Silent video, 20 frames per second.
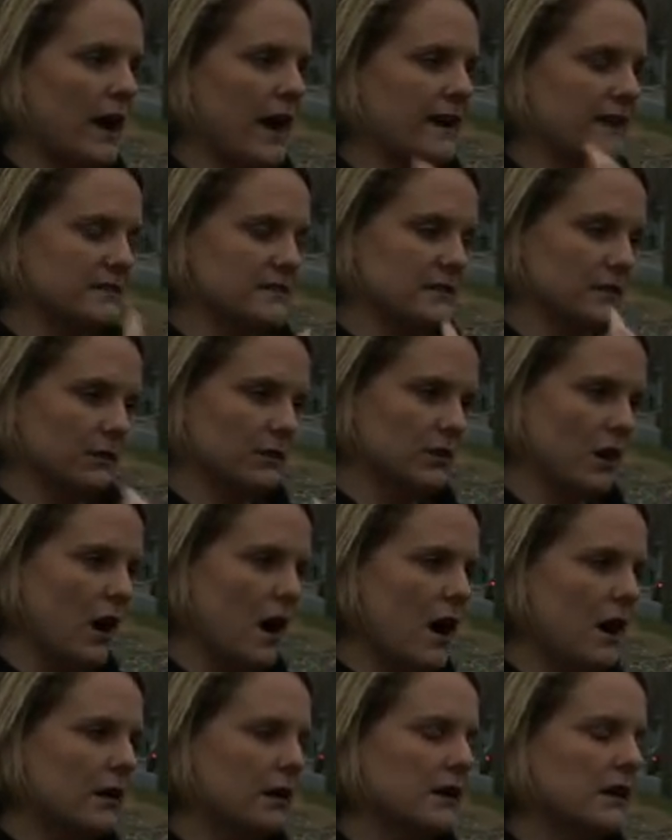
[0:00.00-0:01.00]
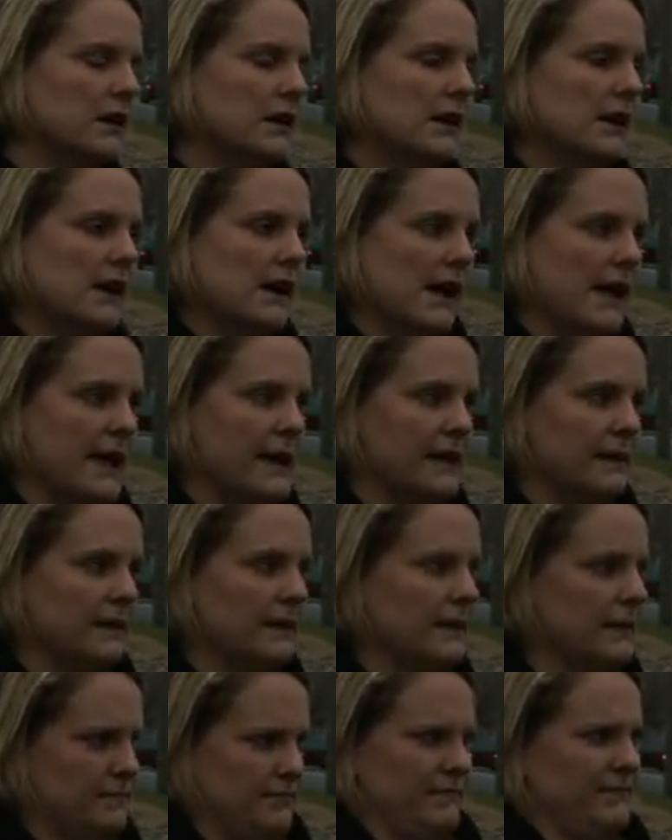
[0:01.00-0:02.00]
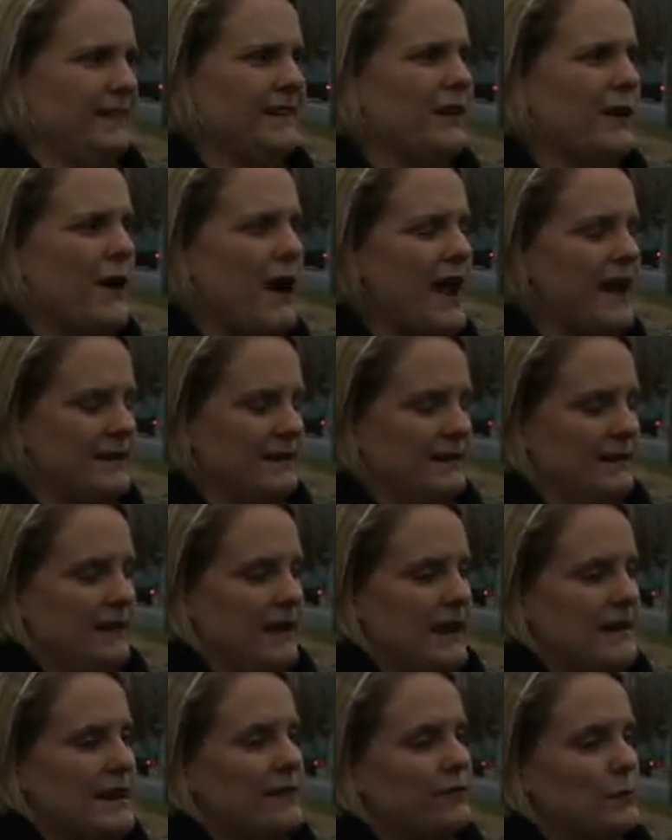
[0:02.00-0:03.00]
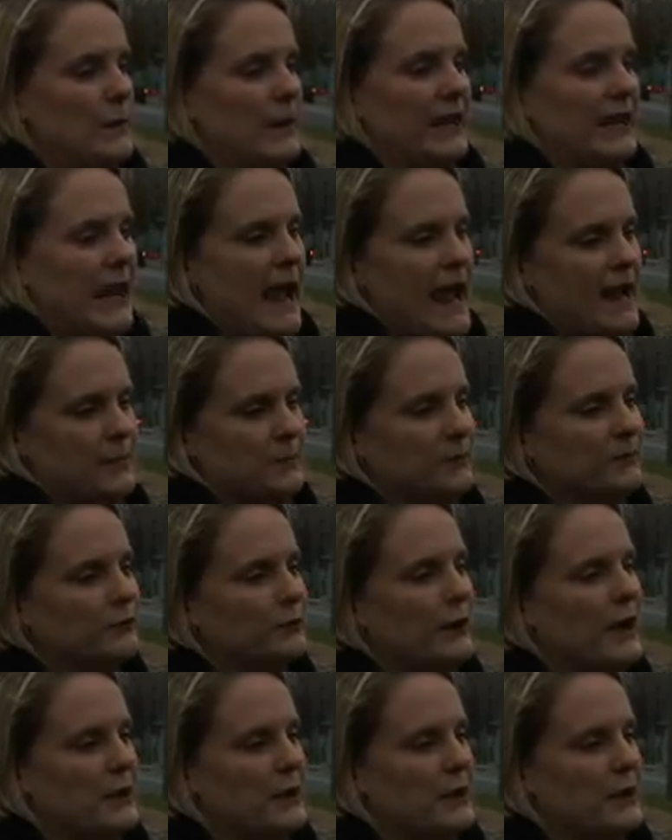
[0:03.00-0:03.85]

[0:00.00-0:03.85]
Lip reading: I could still talk, and I'd never been gagged before.